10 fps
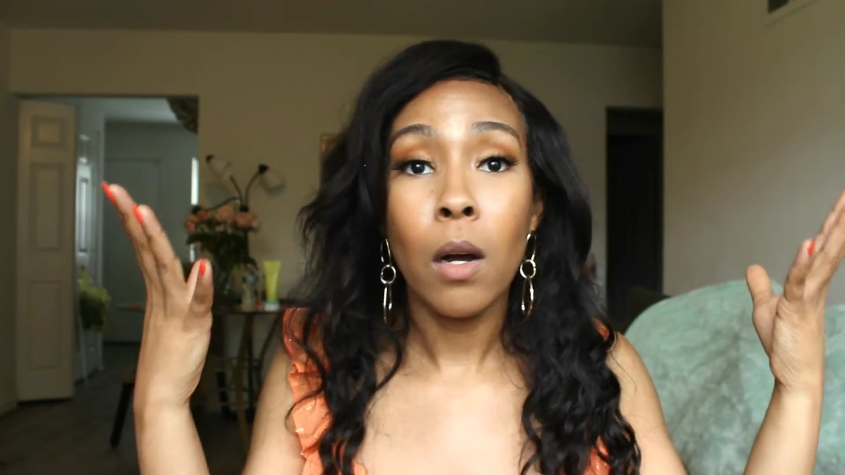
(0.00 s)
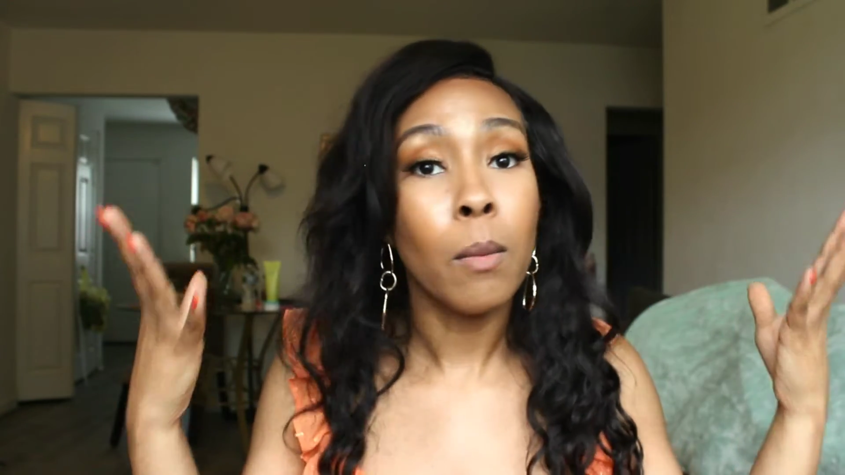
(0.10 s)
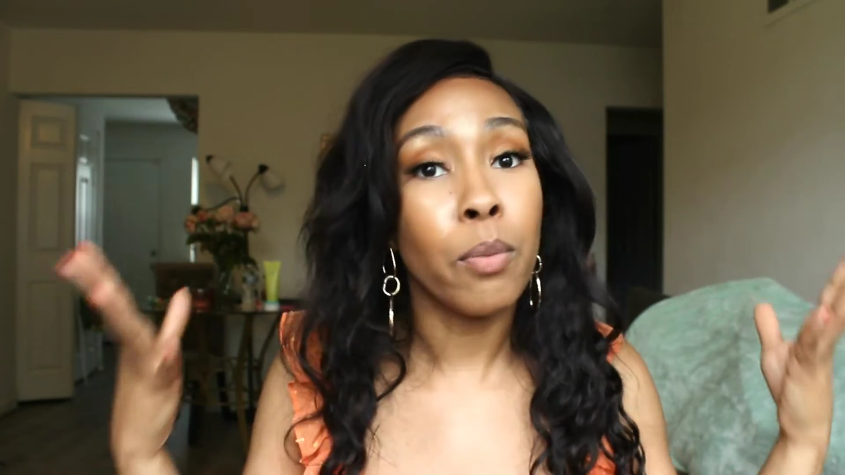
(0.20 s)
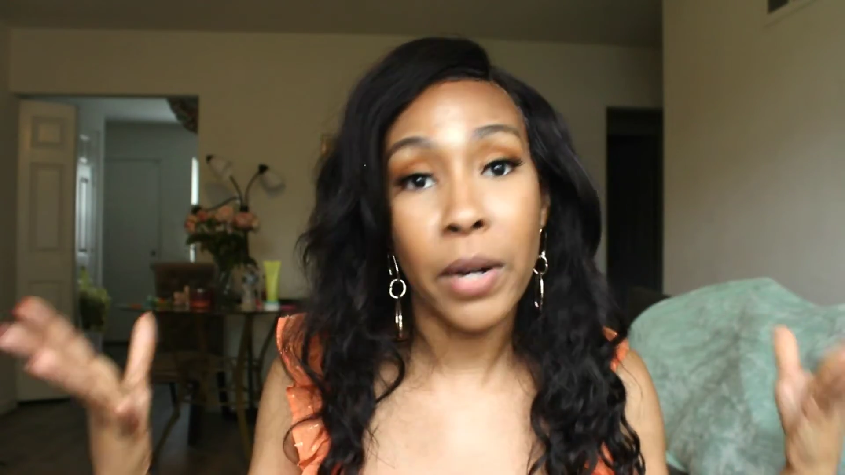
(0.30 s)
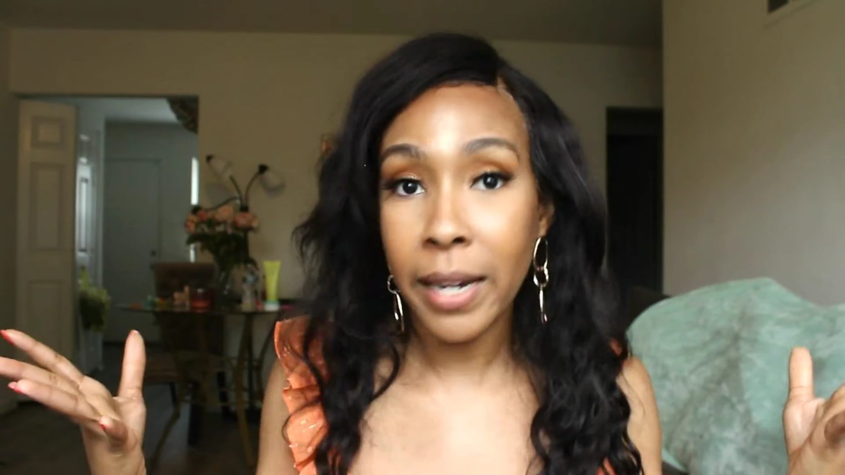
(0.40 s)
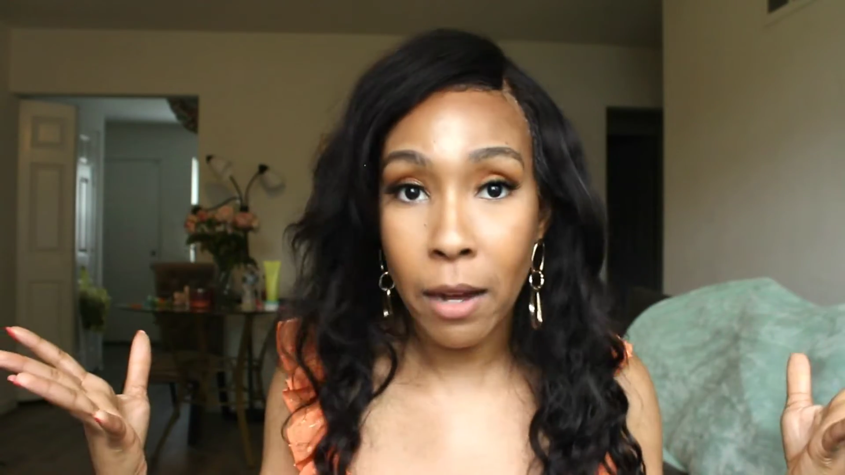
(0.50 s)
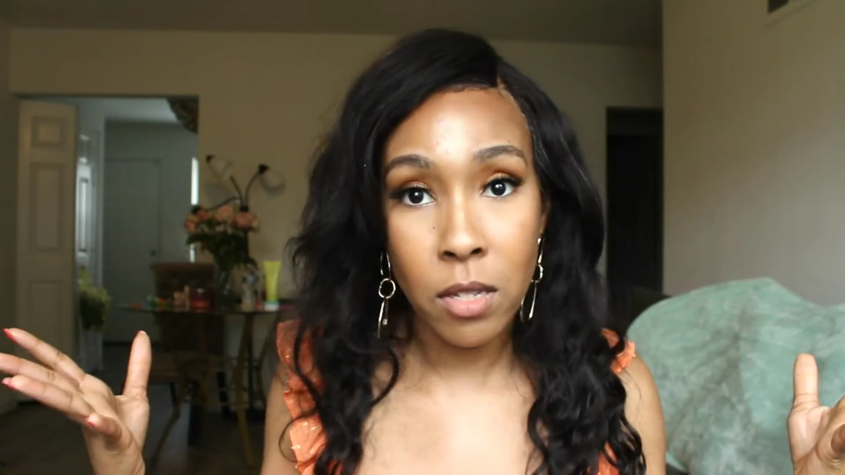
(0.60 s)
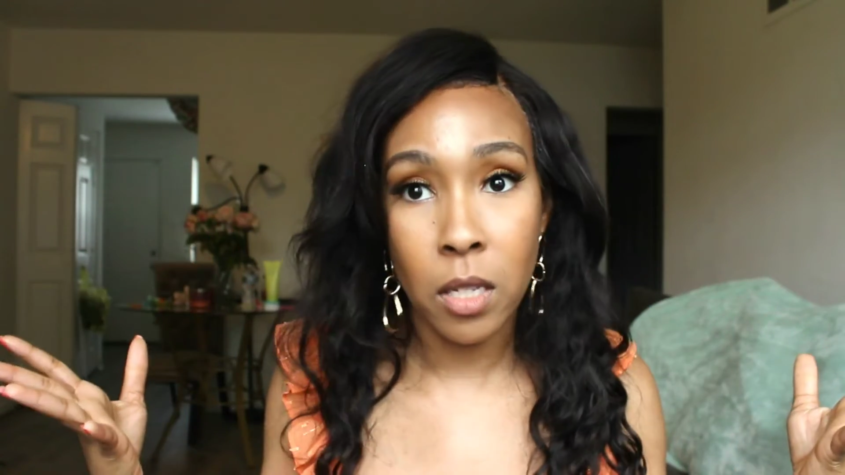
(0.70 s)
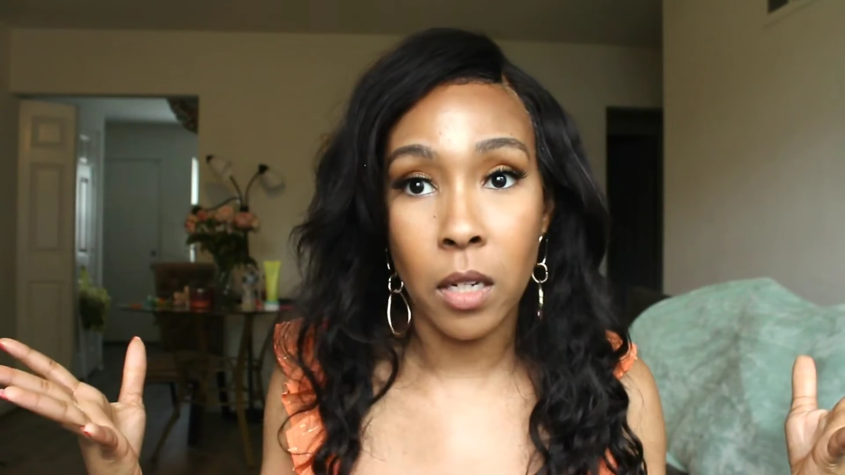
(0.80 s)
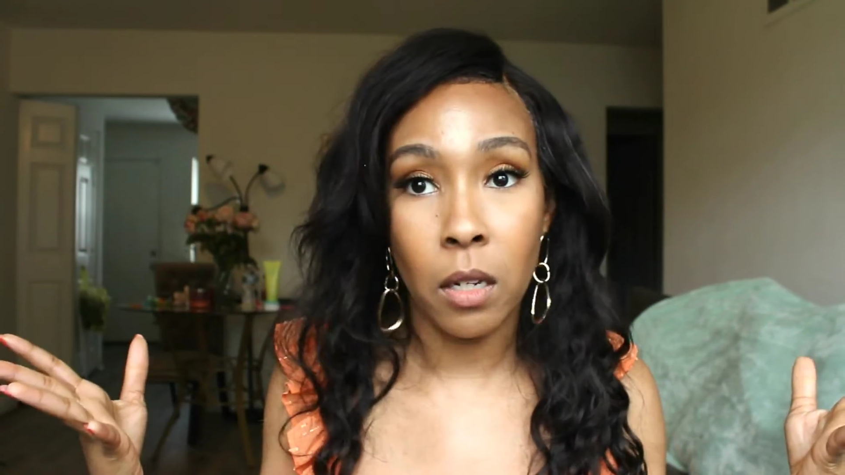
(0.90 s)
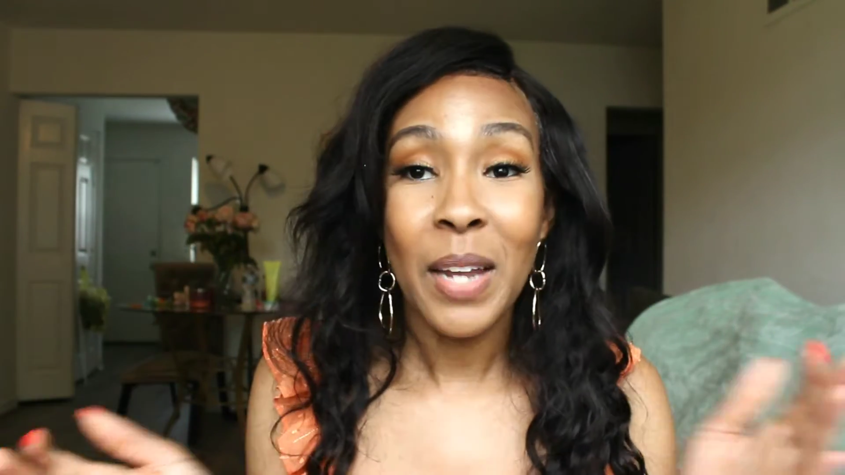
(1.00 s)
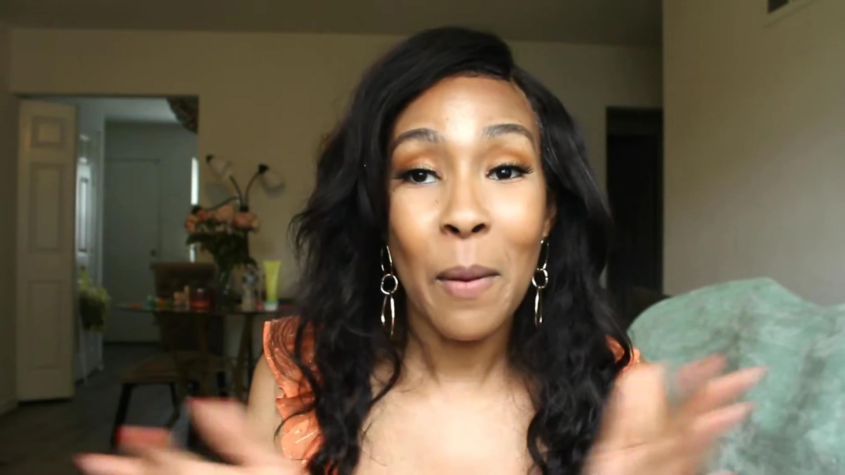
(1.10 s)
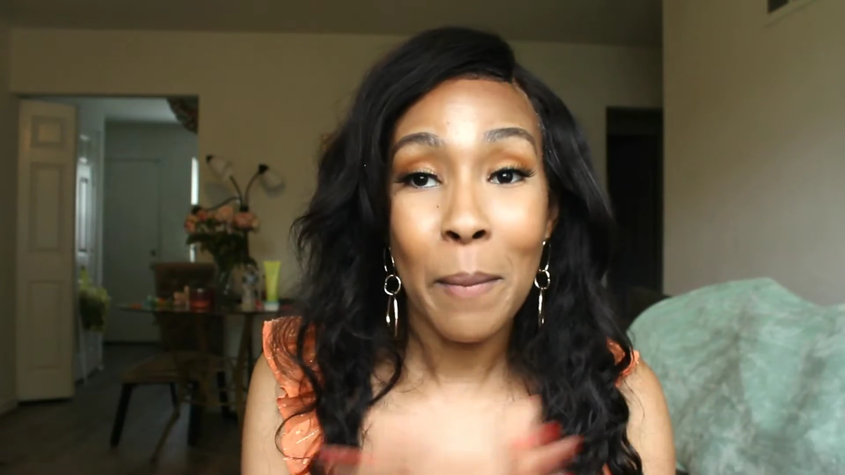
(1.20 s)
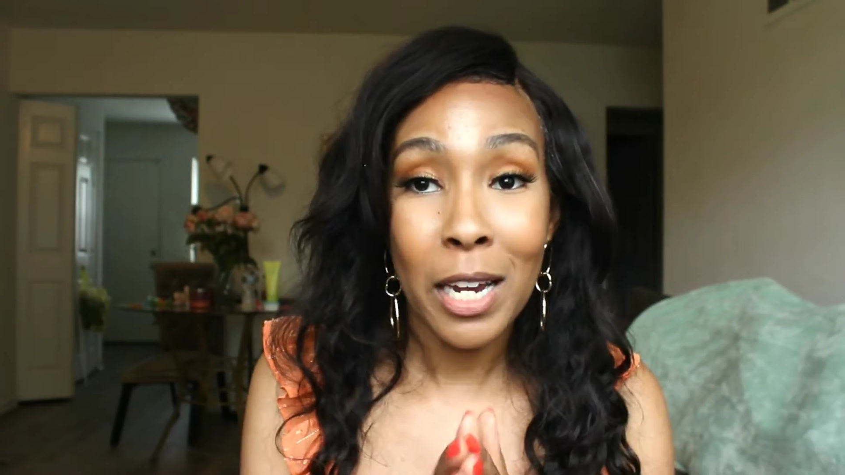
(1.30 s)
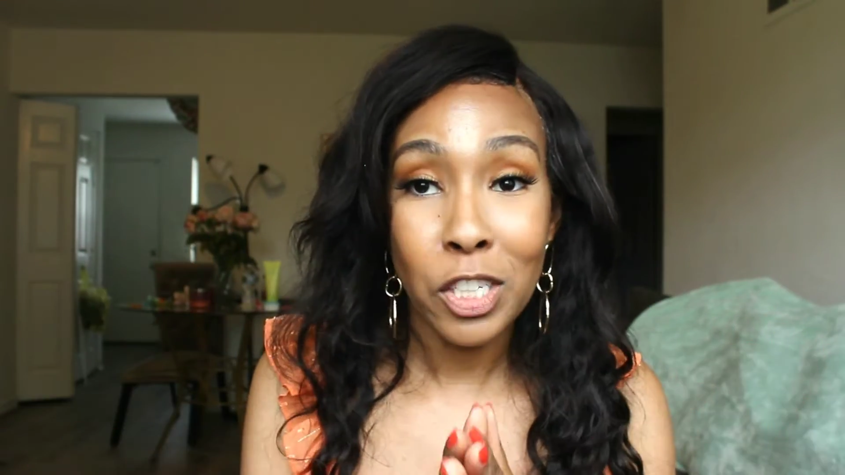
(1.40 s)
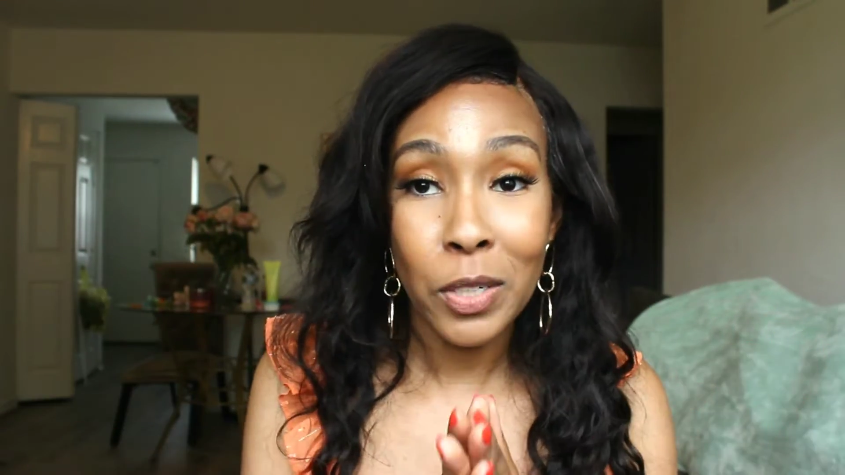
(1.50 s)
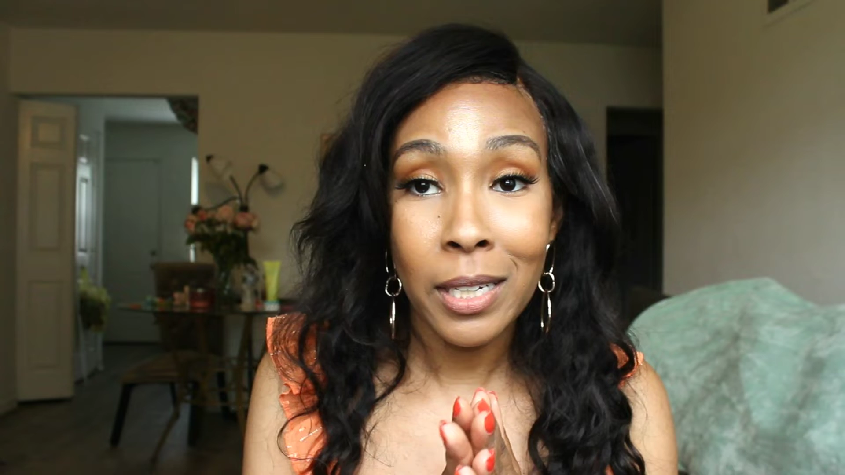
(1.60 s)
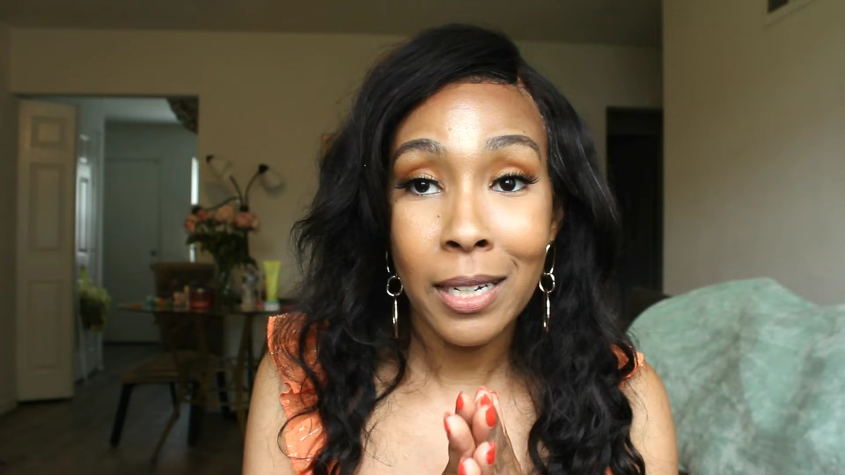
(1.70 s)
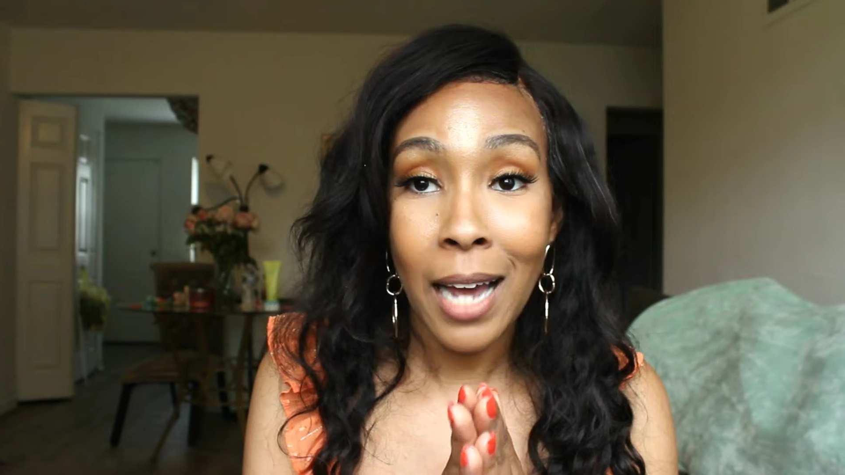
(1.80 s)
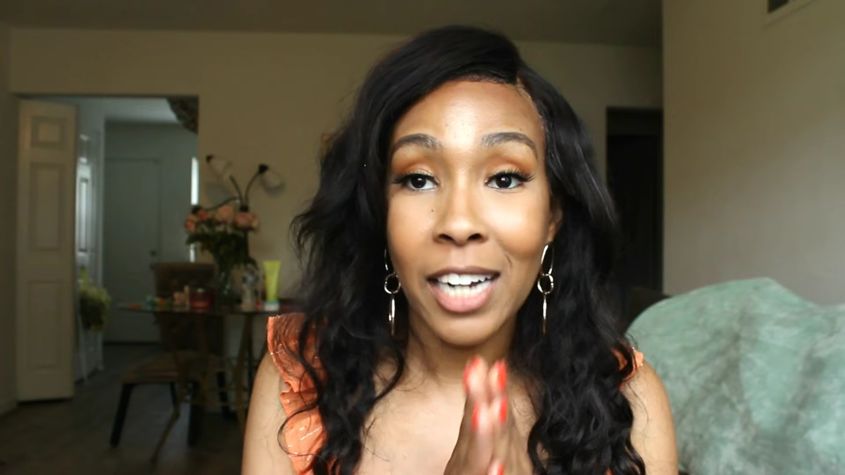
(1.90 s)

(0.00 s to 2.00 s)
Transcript: Breakout city. Now, major key,